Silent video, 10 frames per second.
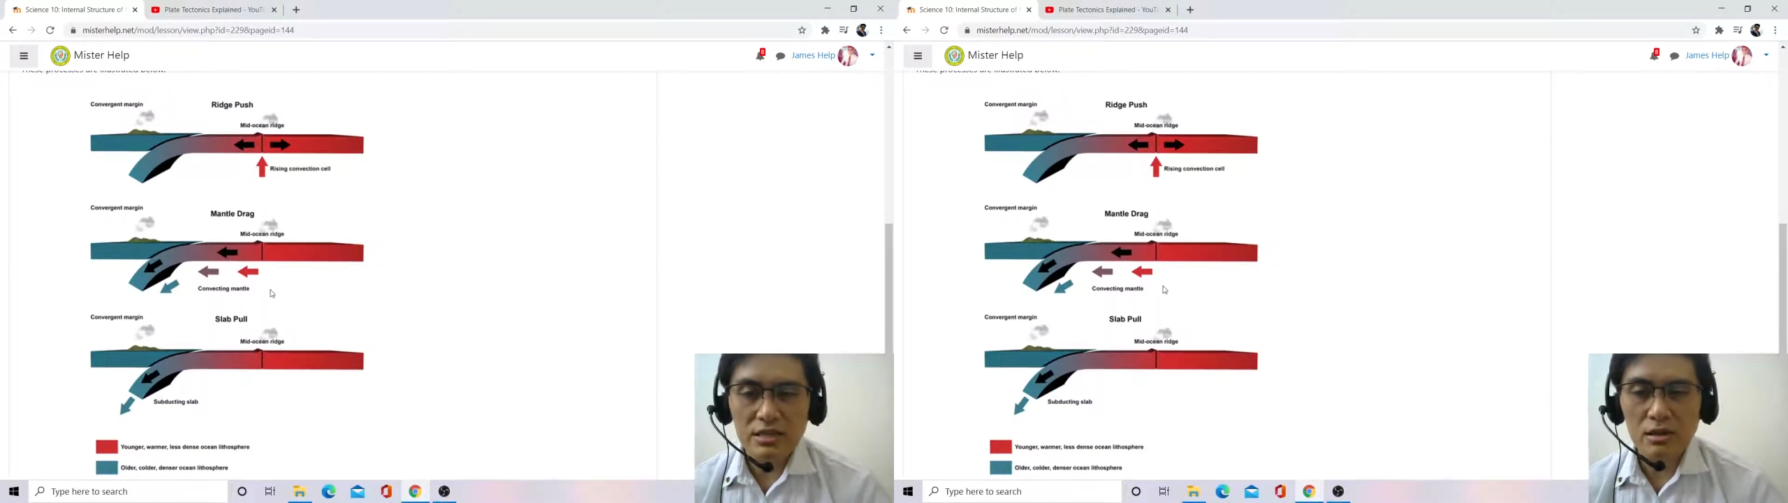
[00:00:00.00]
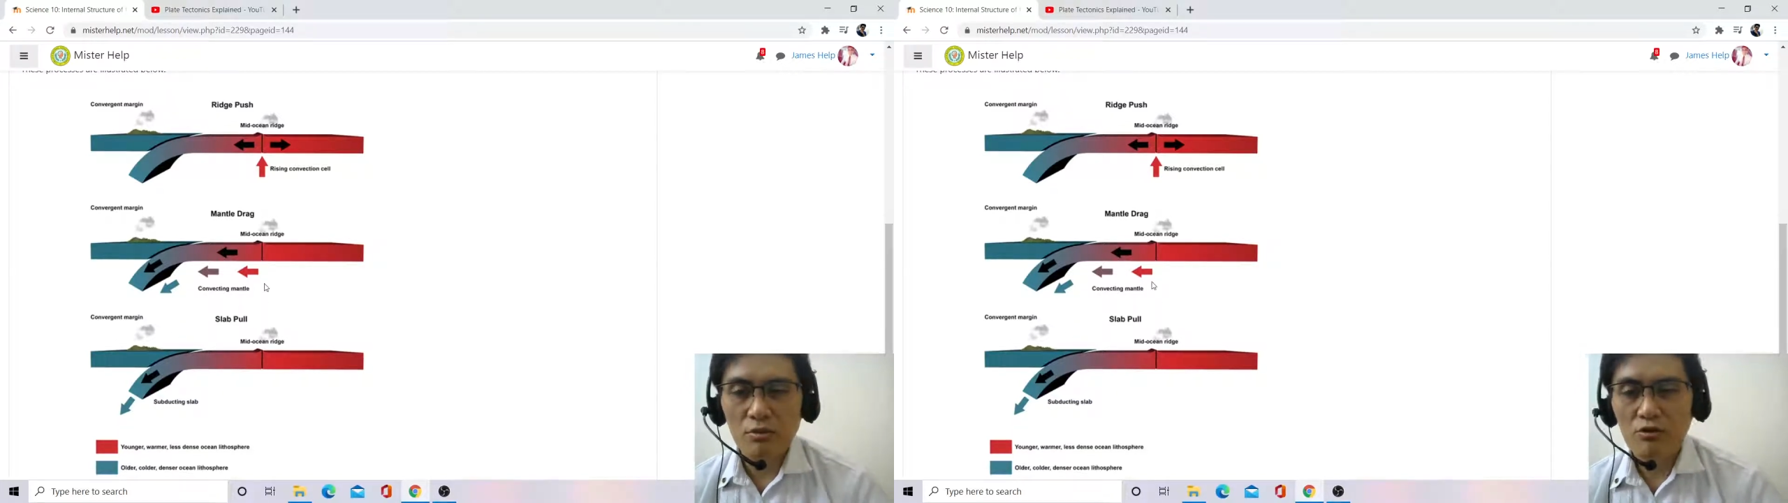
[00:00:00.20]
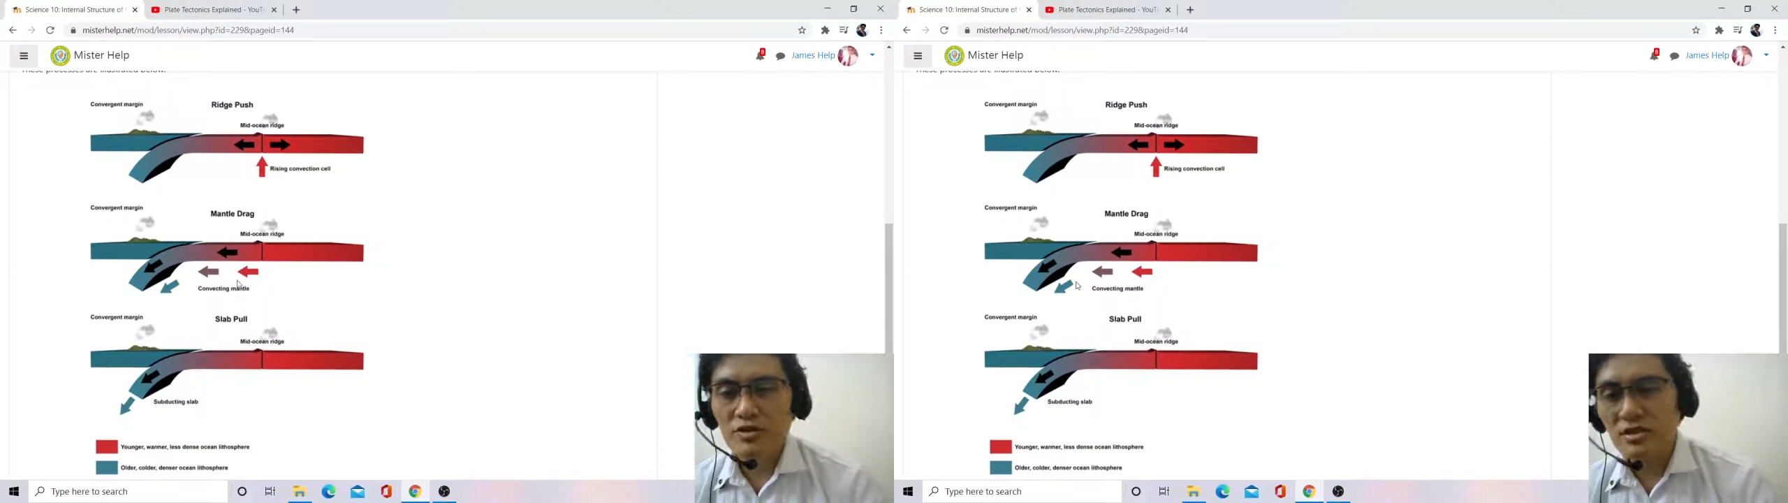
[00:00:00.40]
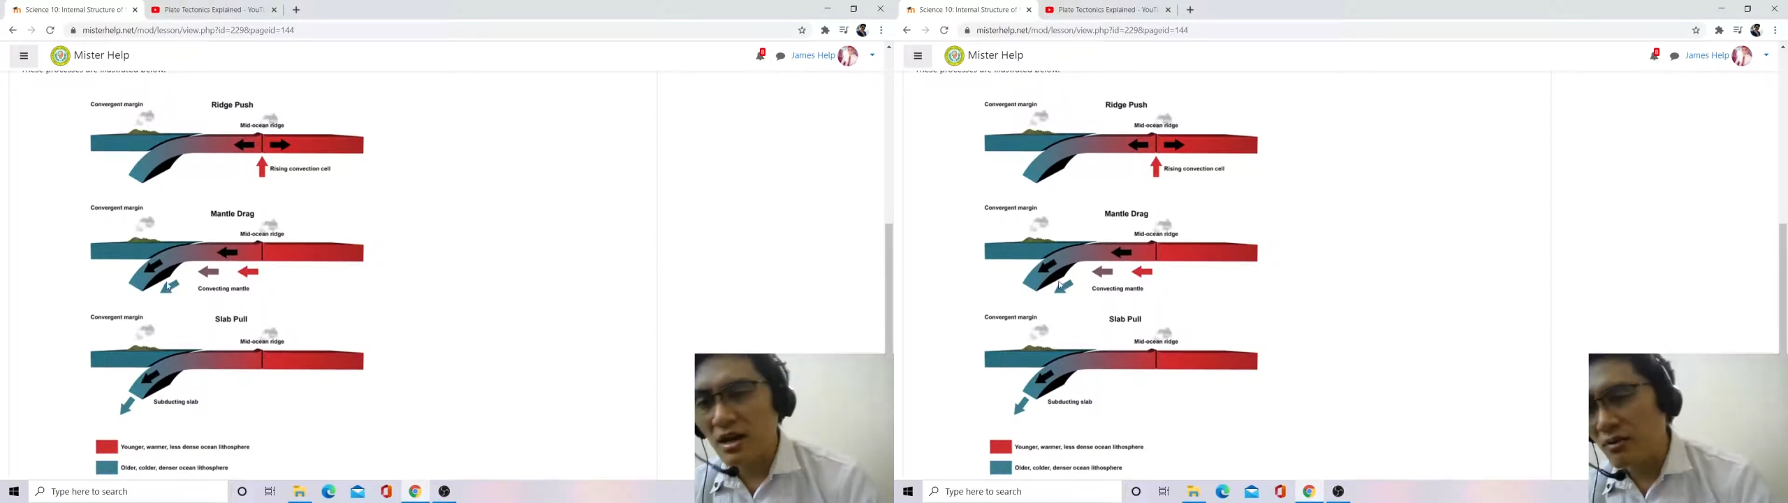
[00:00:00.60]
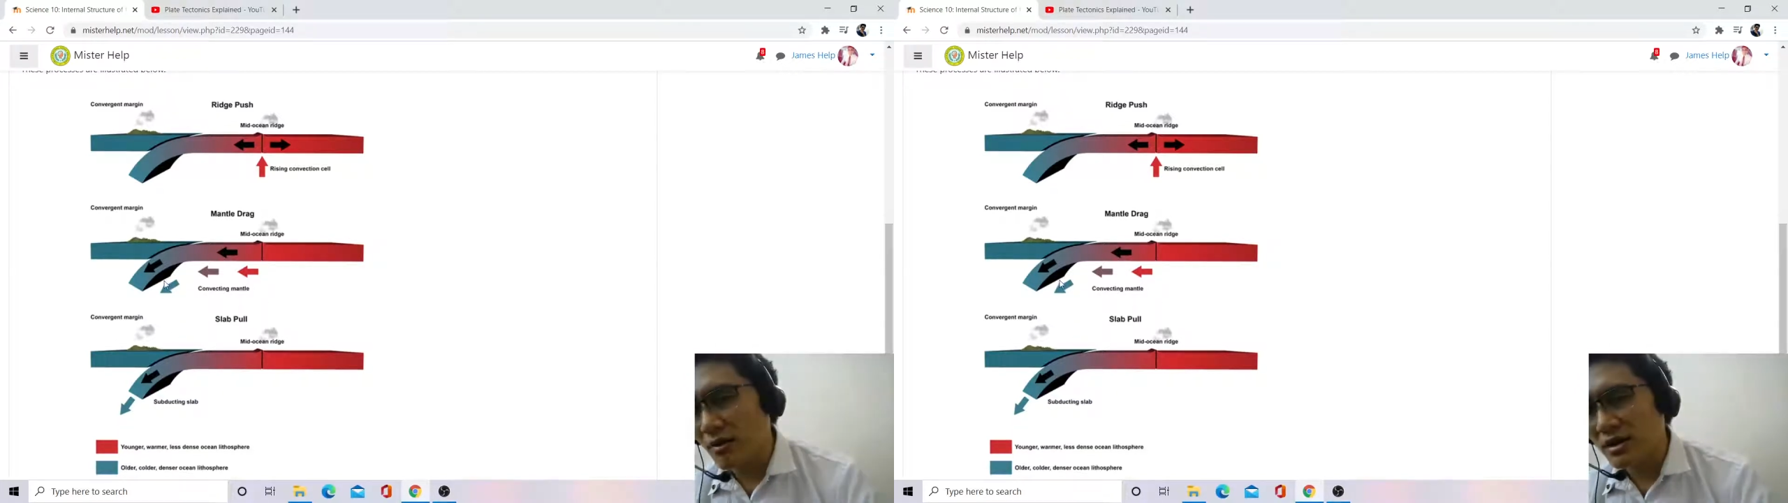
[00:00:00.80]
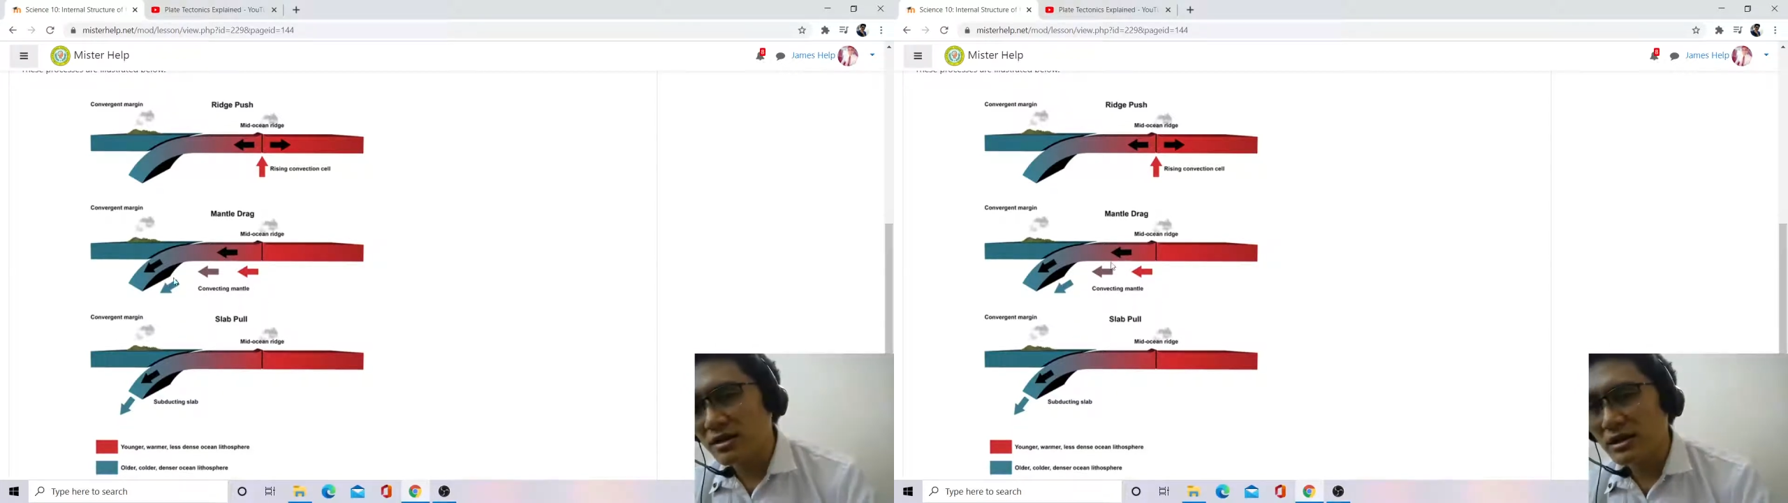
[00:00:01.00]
and moves sidewards,